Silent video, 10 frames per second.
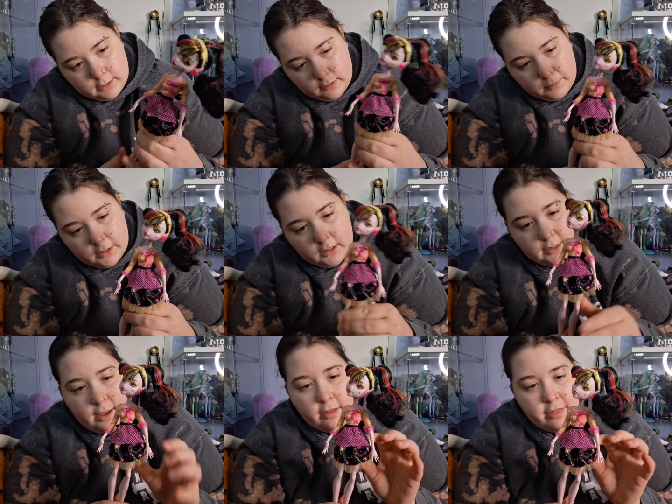But
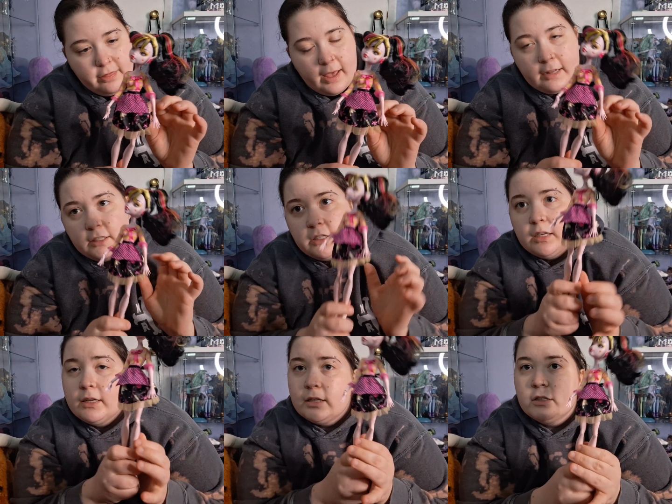yeah, that
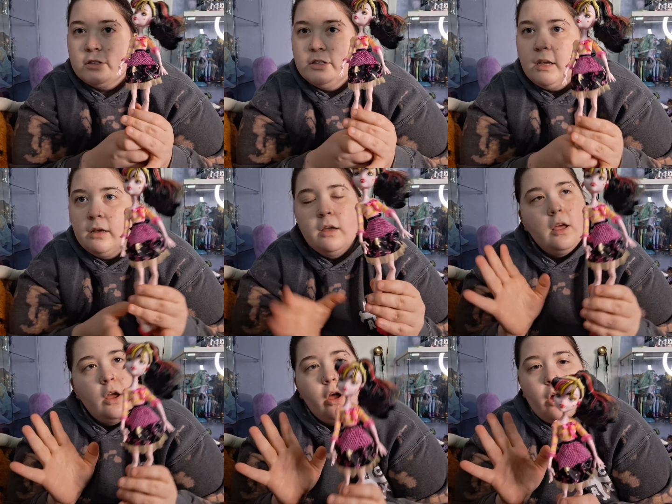is
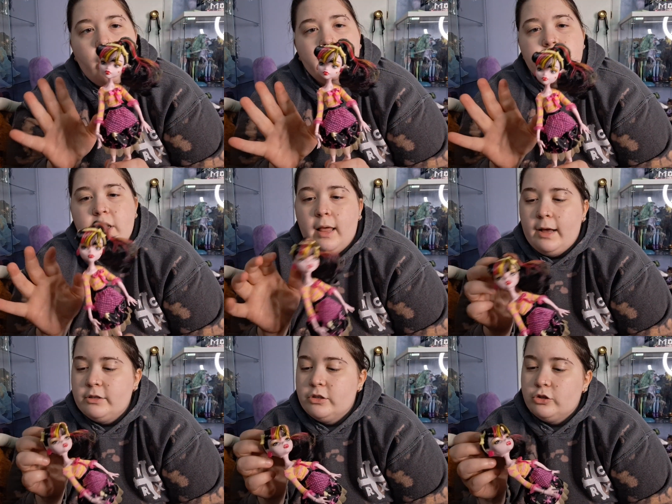Art
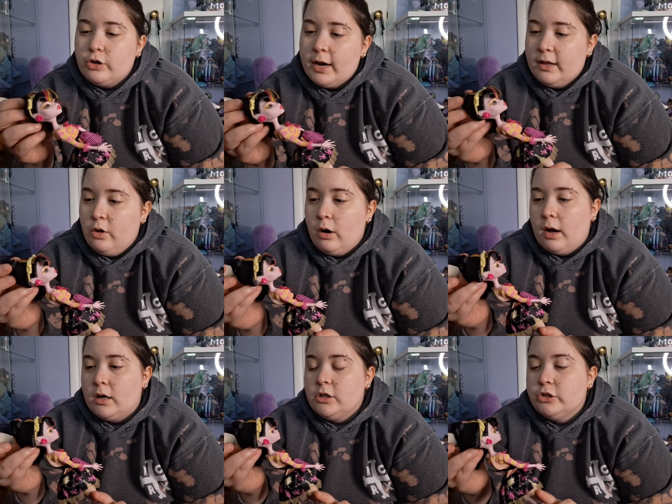Class
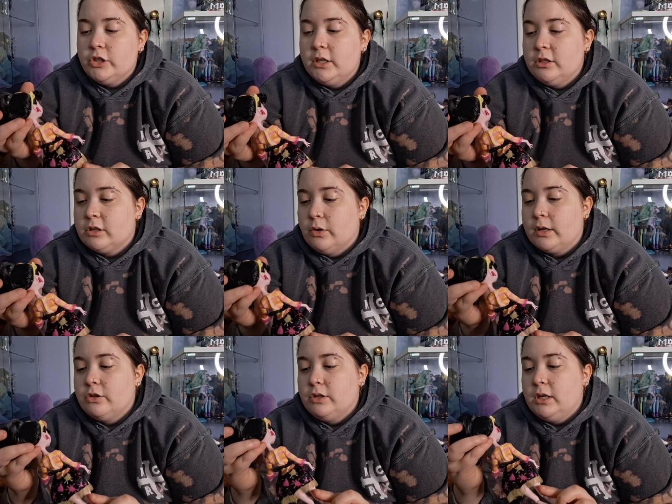Draculaura. She is
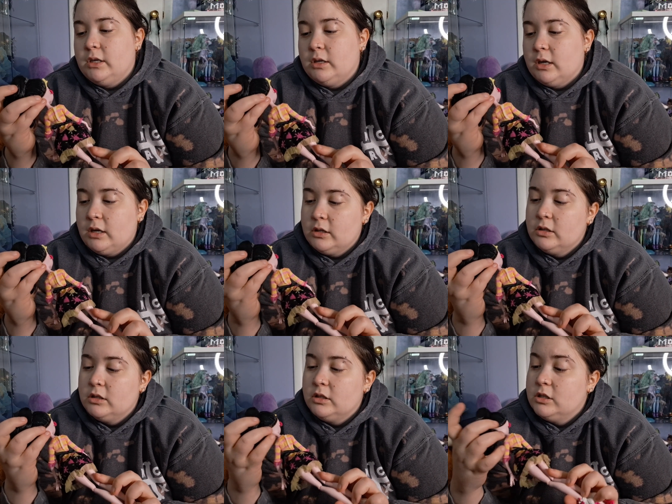going to need a
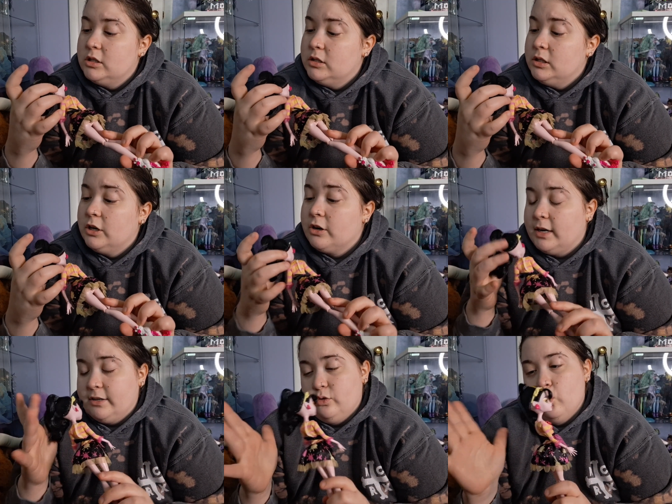
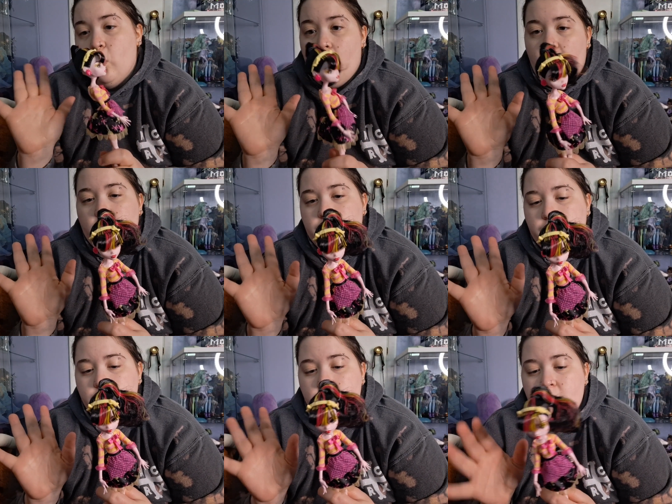serious
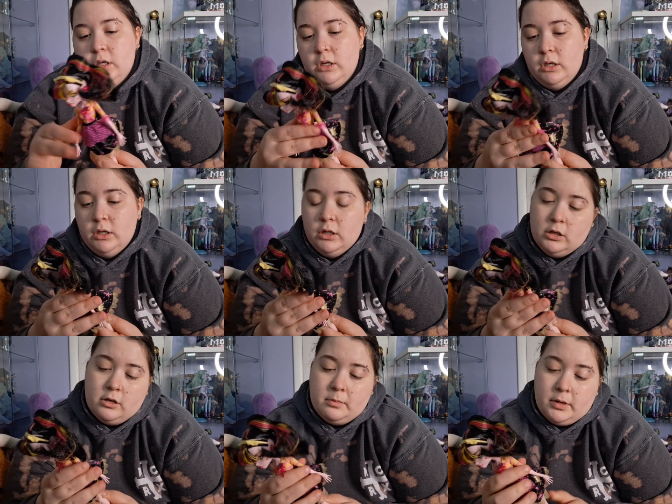wash.
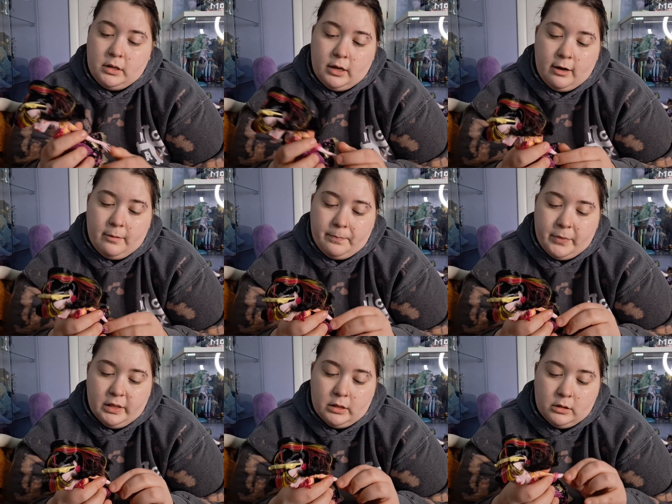But yeah,
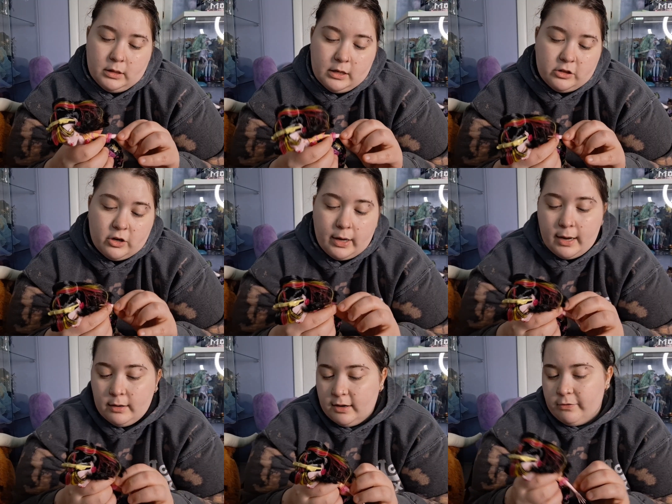let's go
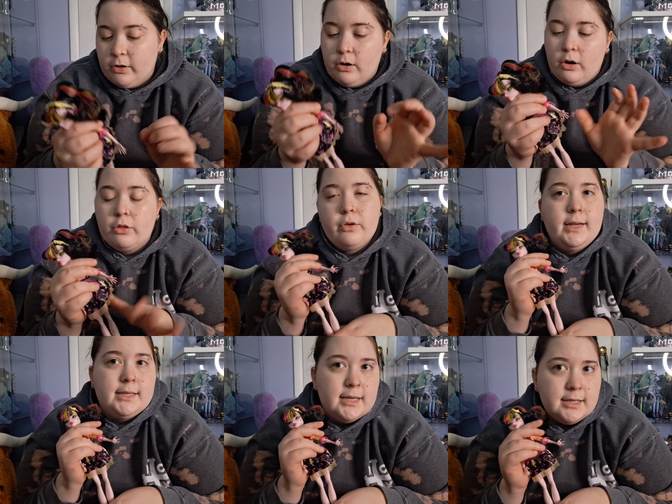ahead and give her her
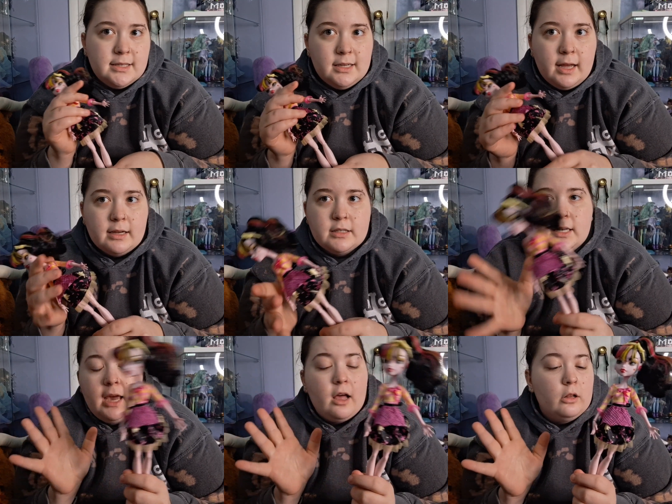360 and
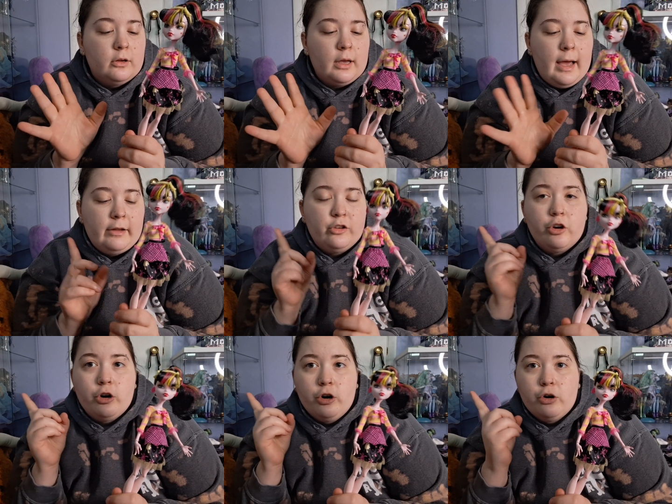take a look at
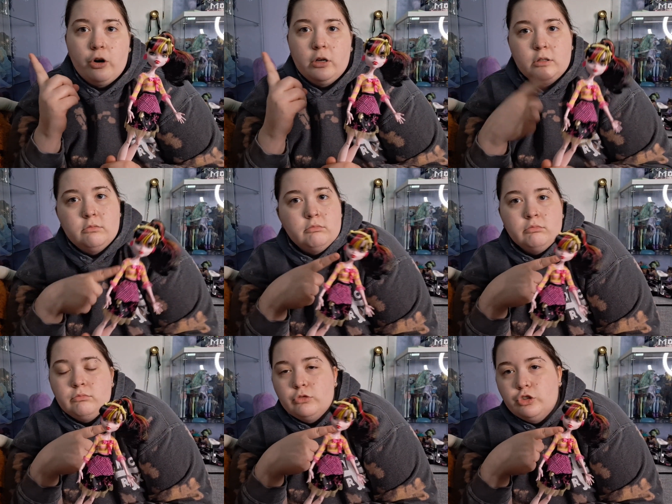her
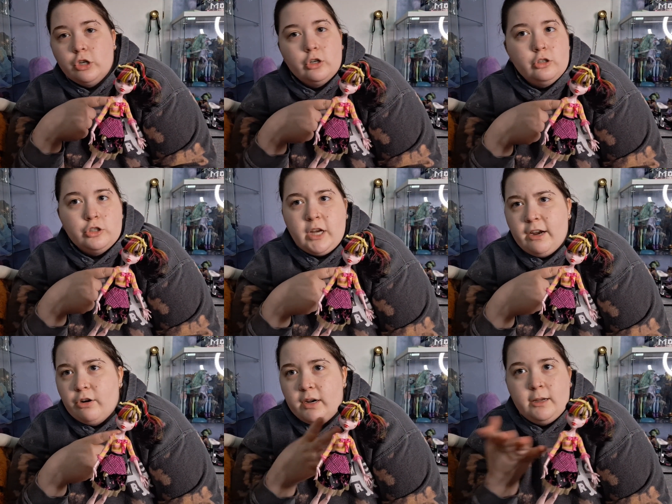journal,
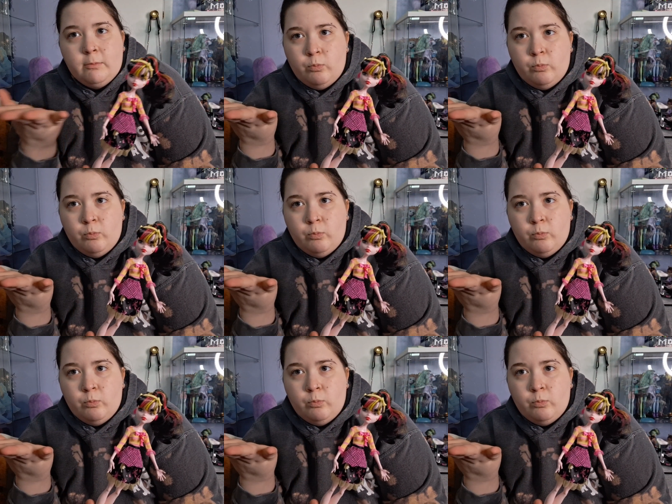diary,